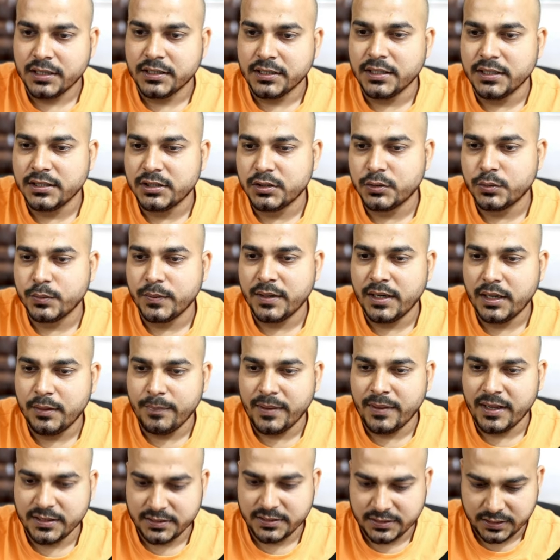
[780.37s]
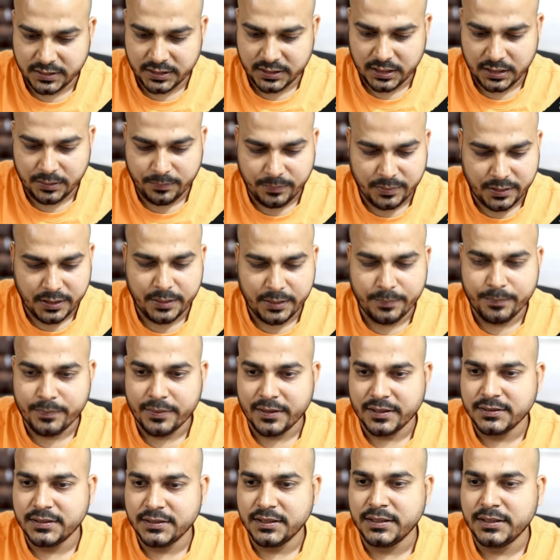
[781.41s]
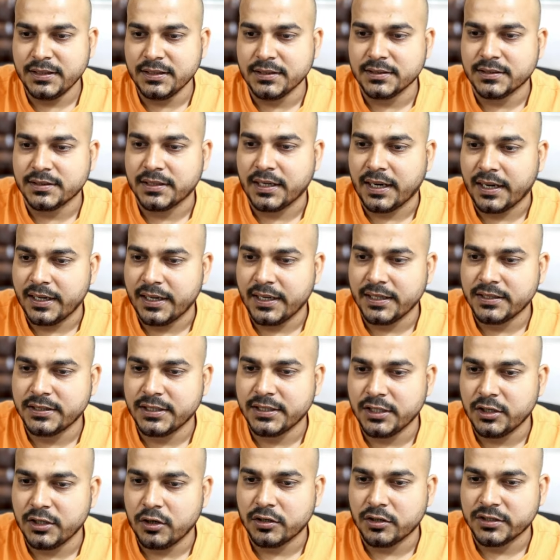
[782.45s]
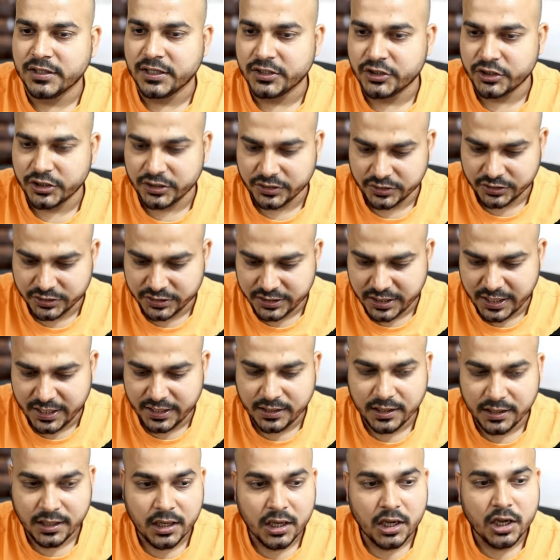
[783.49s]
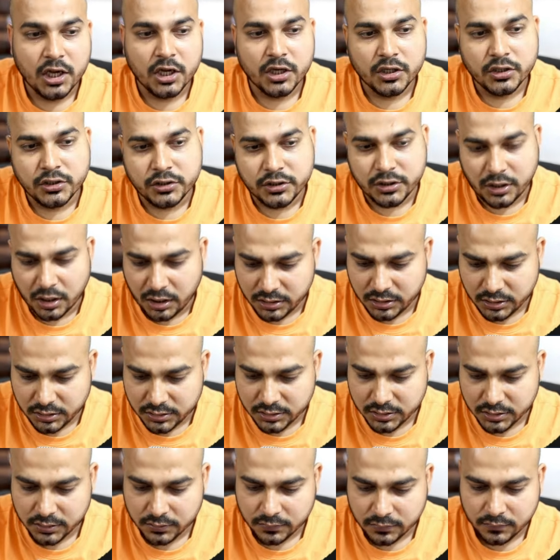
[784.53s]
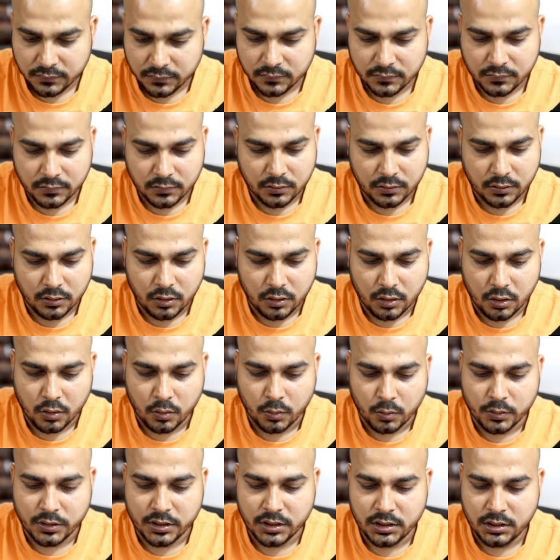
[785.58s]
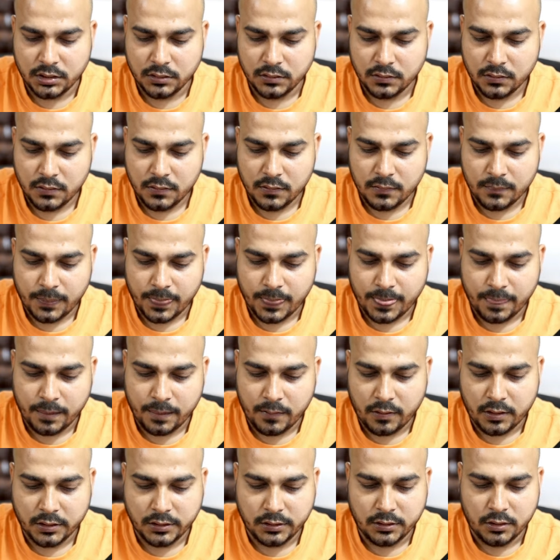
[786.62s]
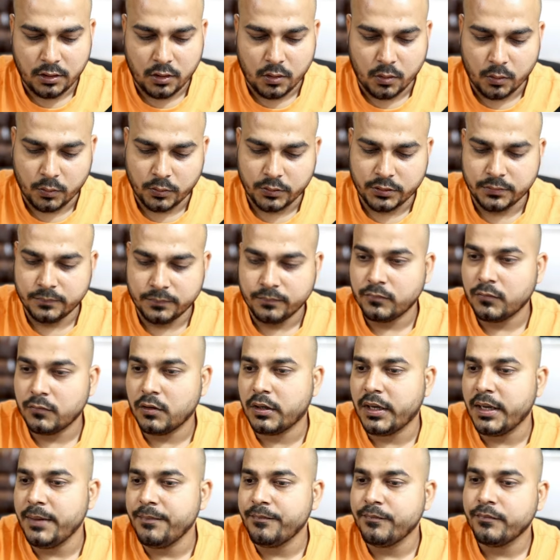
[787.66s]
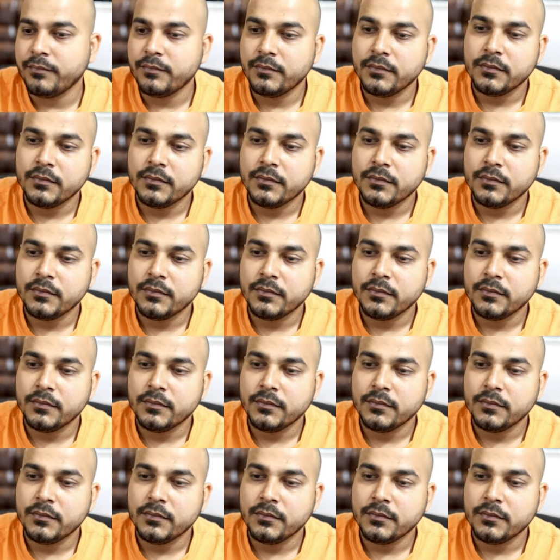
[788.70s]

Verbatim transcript: this will basically be present inside st.session state dot loader dot load okay